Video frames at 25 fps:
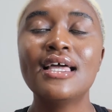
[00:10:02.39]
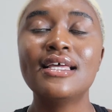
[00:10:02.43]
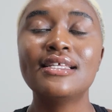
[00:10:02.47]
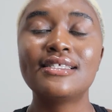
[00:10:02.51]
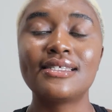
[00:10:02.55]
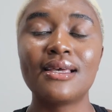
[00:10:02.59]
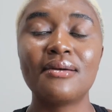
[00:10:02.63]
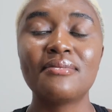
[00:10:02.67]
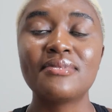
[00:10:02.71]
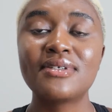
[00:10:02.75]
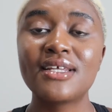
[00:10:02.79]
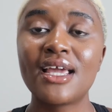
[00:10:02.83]

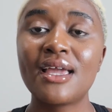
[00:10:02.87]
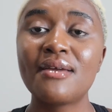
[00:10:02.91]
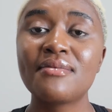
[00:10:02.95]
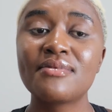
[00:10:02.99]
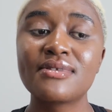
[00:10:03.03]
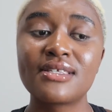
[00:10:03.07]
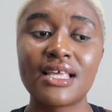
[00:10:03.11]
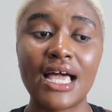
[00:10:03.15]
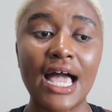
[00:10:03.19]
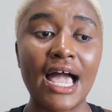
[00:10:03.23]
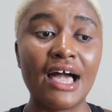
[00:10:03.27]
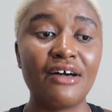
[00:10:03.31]

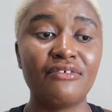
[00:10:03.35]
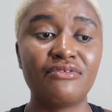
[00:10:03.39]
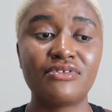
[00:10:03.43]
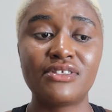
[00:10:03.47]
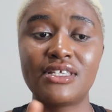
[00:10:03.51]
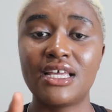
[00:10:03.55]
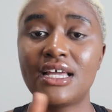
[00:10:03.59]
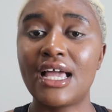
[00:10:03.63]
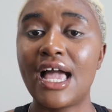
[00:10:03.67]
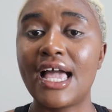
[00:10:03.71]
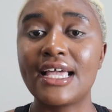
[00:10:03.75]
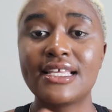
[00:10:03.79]
Sometimes
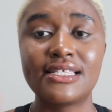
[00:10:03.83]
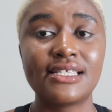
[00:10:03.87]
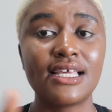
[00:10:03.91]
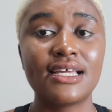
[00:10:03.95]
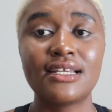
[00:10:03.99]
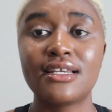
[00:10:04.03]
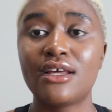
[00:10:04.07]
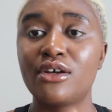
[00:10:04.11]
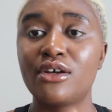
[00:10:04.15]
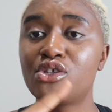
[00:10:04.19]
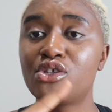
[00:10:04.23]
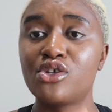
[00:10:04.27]
I
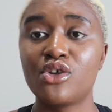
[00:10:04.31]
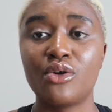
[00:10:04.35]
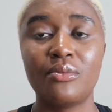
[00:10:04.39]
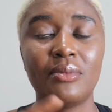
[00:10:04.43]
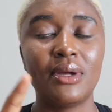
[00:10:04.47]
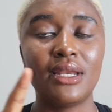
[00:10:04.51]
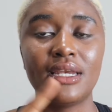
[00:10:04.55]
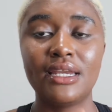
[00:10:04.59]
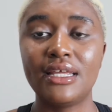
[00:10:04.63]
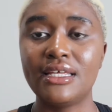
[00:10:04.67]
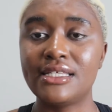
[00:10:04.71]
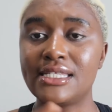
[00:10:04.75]
send so
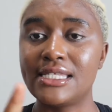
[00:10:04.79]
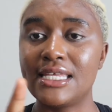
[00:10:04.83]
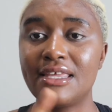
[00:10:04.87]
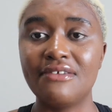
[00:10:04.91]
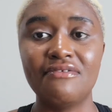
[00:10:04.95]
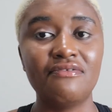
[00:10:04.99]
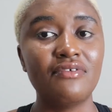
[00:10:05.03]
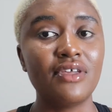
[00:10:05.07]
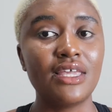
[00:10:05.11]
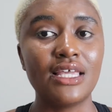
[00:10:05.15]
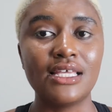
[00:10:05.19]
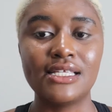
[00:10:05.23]
many
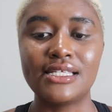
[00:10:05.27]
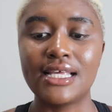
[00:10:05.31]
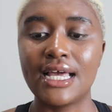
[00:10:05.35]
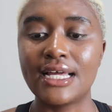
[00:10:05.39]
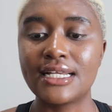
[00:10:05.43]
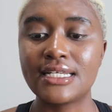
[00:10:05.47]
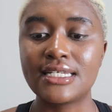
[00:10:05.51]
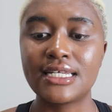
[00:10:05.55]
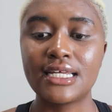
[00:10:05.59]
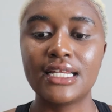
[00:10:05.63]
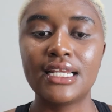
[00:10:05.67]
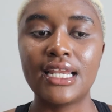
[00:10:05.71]
CVs
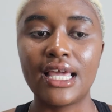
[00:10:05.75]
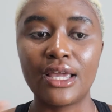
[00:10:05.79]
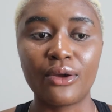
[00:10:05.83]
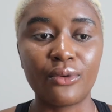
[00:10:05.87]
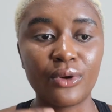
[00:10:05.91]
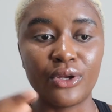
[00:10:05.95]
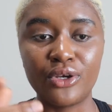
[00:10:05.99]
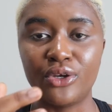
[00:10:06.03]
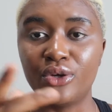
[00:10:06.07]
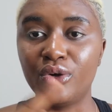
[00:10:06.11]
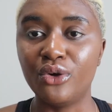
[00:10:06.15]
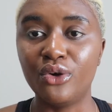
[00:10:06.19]
until, like,
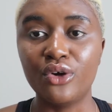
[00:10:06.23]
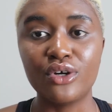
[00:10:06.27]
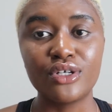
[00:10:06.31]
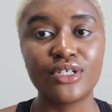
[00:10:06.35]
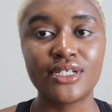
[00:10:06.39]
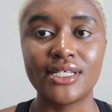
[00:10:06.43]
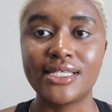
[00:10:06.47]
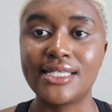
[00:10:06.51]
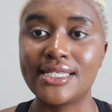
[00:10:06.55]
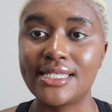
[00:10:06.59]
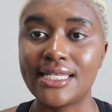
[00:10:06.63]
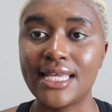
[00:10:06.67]
when you go
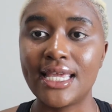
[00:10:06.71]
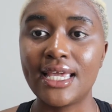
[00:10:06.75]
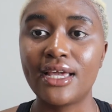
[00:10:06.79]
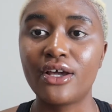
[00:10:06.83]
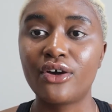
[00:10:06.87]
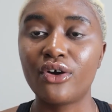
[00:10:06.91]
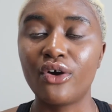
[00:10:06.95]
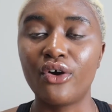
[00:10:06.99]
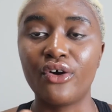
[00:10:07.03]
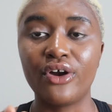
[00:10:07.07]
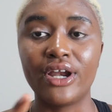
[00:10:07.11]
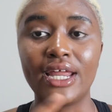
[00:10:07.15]
to
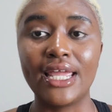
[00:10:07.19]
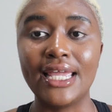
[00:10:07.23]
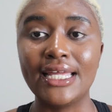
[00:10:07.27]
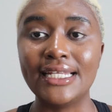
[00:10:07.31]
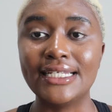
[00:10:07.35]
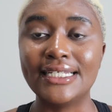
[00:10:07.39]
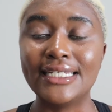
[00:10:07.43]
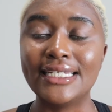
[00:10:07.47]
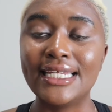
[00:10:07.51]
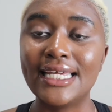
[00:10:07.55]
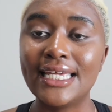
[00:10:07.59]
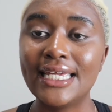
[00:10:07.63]
Seek or
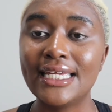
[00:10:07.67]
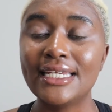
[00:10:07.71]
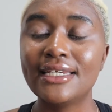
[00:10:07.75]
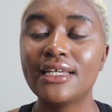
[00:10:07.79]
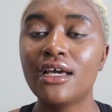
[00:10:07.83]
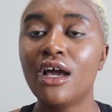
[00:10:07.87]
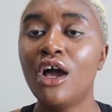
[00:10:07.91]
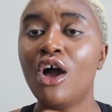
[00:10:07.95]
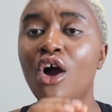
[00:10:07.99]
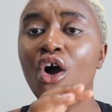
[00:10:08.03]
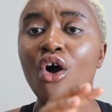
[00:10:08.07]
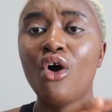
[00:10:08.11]

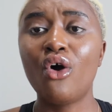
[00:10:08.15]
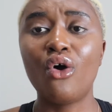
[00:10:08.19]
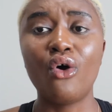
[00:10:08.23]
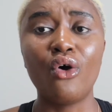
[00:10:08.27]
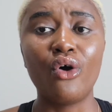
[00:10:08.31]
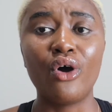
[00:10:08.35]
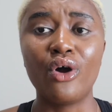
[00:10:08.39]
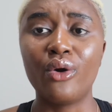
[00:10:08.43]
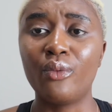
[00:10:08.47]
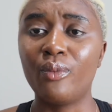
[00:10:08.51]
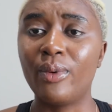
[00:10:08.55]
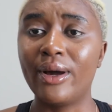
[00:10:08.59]
Indeed
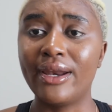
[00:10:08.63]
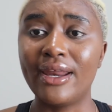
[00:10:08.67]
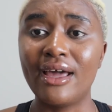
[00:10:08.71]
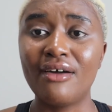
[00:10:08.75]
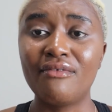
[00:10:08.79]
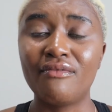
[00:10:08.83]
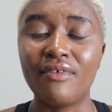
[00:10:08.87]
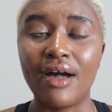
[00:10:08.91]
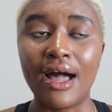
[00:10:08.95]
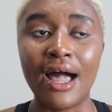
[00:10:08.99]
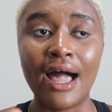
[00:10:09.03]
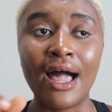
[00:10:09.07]
or
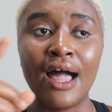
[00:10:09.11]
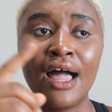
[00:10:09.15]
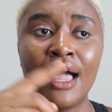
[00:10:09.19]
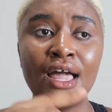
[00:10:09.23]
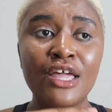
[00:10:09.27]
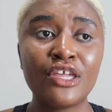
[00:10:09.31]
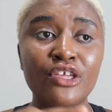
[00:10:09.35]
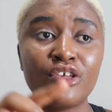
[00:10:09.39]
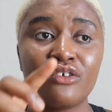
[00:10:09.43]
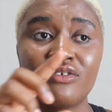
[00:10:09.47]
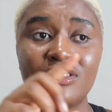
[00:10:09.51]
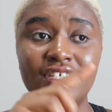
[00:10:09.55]
whatever,
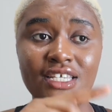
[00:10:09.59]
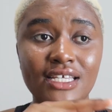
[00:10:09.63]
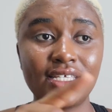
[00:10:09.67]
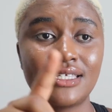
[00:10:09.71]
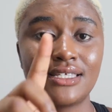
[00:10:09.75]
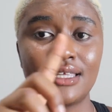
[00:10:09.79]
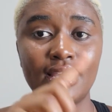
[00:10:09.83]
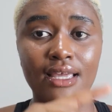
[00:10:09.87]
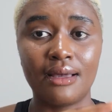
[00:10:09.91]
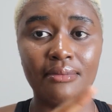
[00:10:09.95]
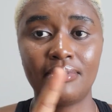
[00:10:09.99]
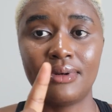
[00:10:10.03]
you
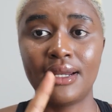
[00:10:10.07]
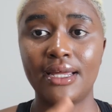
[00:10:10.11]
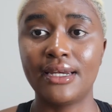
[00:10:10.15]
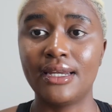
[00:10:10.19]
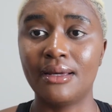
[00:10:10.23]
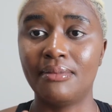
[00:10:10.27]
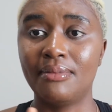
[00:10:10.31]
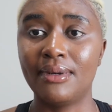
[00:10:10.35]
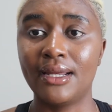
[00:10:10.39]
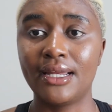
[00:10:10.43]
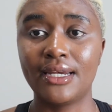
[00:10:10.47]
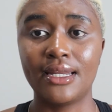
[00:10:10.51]
just see applied
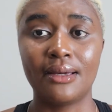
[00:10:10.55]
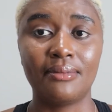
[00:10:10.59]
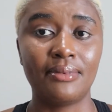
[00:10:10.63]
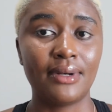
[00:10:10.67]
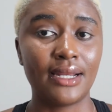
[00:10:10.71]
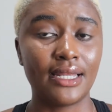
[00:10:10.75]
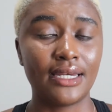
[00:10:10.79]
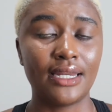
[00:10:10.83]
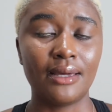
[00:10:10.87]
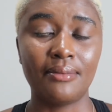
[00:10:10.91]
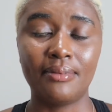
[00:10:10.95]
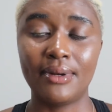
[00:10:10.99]

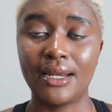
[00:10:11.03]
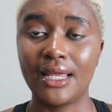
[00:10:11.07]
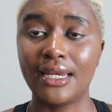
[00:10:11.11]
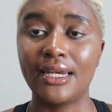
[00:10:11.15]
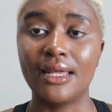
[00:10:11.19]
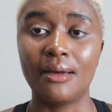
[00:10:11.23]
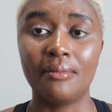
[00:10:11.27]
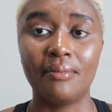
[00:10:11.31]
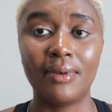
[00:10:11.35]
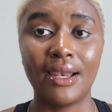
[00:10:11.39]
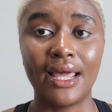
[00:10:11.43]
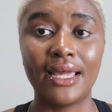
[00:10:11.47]

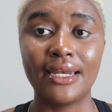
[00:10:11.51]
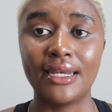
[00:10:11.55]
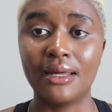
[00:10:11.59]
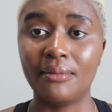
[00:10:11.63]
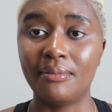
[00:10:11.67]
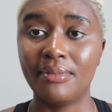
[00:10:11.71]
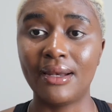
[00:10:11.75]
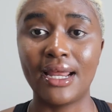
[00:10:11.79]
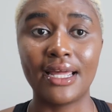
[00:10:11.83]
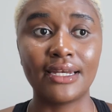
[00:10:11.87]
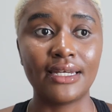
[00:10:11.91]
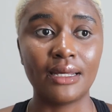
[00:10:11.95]

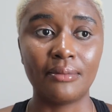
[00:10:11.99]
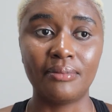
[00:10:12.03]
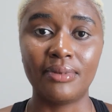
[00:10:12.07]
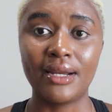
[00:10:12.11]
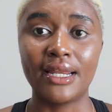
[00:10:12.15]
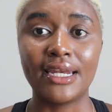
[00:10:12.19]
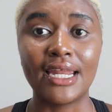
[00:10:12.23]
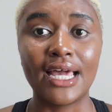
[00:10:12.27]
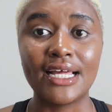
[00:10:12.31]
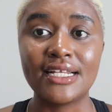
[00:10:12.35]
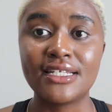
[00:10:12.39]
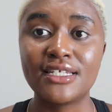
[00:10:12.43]

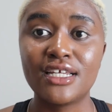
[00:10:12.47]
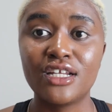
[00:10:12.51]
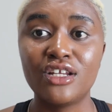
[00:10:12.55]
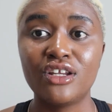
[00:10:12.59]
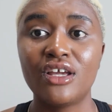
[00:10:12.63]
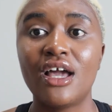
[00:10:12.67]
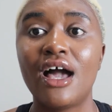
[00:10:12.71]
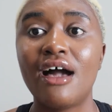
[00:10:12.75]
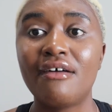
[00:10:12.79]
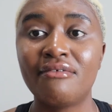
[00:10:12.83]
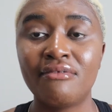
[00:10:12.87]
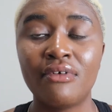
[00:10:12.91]
until
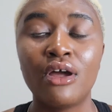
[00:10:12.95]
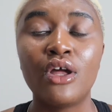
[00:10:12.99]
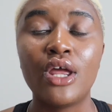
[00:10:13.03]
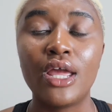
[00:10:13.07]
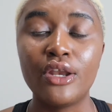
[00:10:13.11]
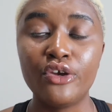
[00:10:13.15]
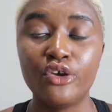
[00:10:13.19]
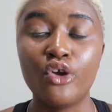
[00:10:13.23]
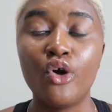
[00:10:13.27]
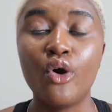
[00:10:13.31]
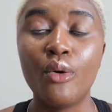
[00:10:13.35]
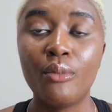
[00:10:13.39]
you have
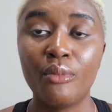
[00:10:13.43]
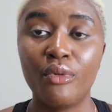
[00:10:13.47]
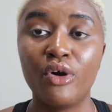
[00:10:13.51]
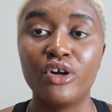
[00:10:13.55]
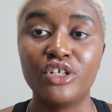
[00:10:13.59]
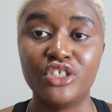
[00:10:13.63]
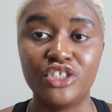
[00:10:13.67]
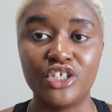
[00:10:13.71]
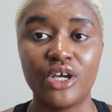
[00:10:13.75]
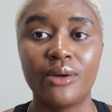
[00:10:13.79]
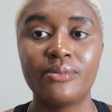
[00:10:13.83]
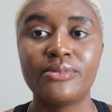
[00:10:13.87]
no
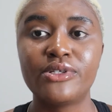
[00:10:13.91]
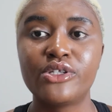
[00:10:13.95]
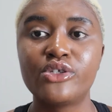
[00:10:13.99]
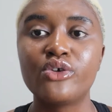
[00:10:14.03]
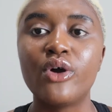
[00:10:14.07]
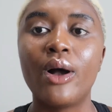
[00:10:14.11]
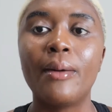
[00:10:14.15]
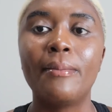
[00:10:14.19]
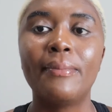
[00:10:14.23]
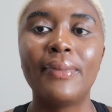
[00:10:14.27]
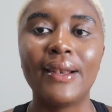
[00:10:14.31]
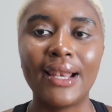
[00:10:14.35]
more jobs
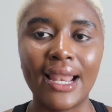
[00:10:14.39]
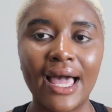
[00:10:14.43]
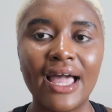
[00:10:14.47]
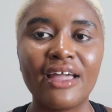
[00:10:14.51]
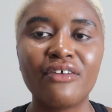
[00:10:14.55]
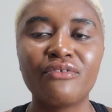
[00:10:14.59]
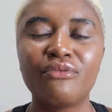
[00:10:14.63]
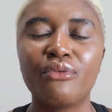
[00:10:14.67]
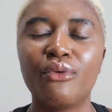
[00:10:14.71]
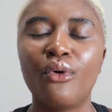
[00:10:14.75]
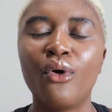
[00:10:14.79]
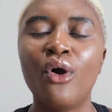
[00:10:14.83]
to
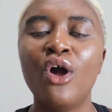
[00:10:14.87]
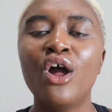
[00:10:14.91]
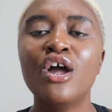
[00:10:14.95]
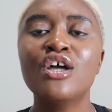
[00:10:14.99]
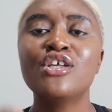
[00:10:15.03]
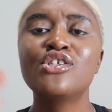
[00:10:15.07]
apply for.